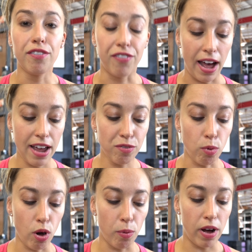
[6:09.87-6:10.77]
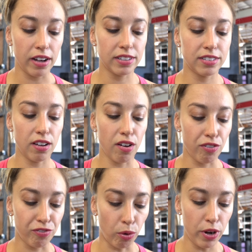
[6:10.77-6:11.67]
five wall walks,
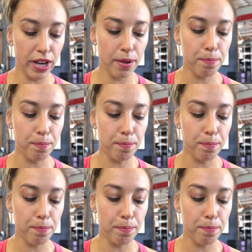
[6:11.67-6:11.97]
40